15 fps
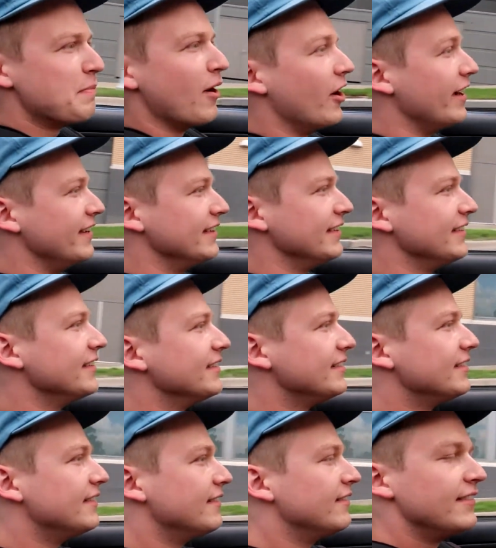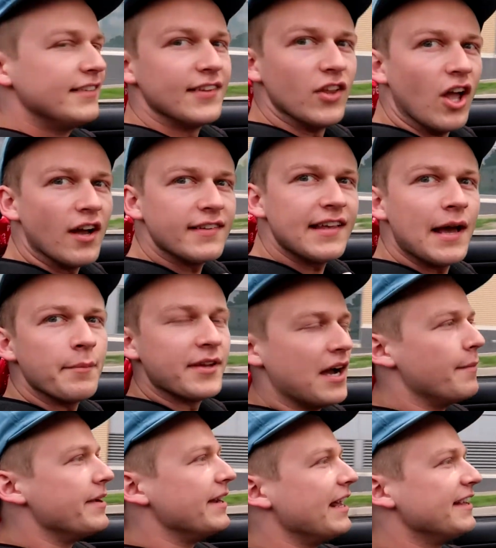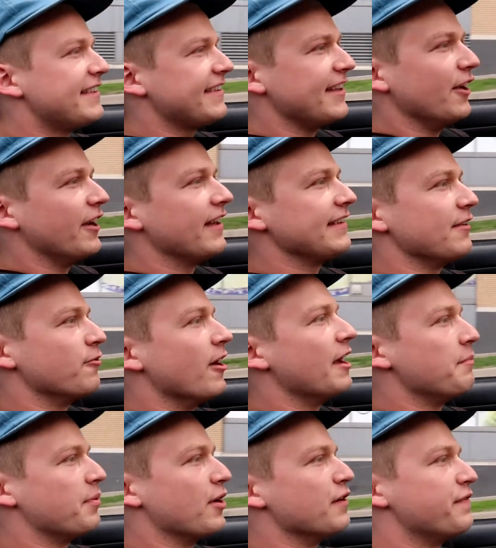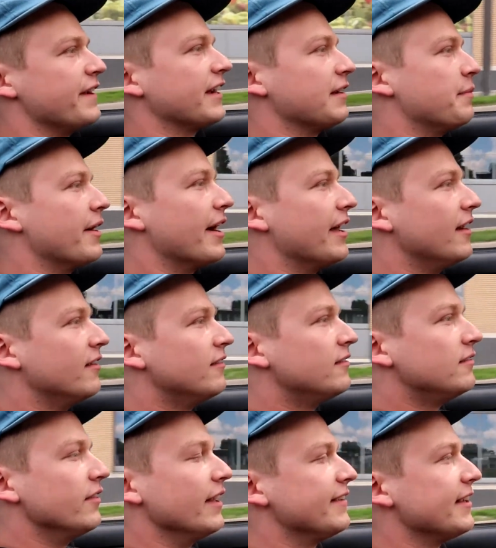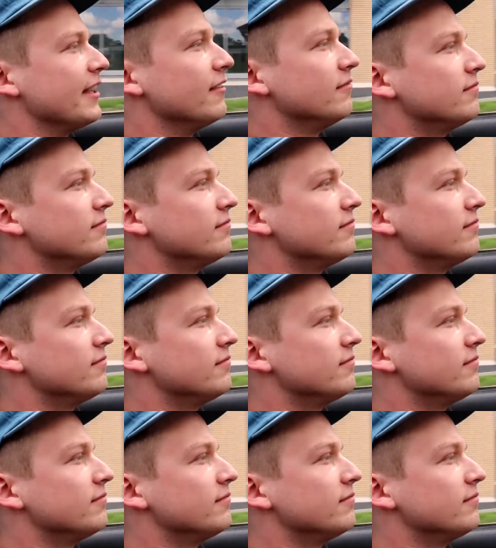boys. It's a long time coming. It still doesn't run perfect, but listen.